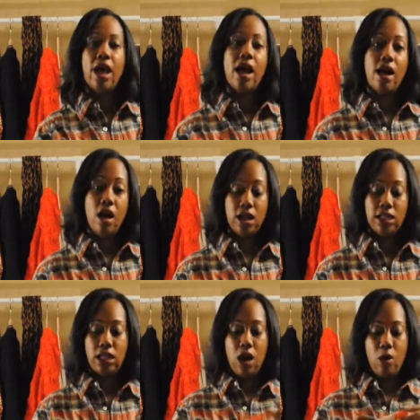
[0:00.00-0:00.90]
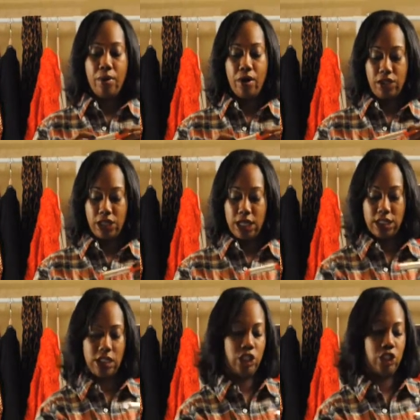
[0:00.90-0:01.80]
I also
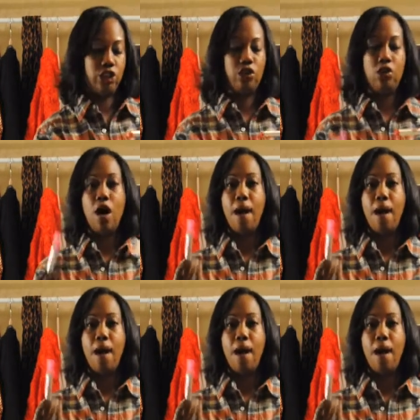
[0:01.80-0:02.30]
purchased two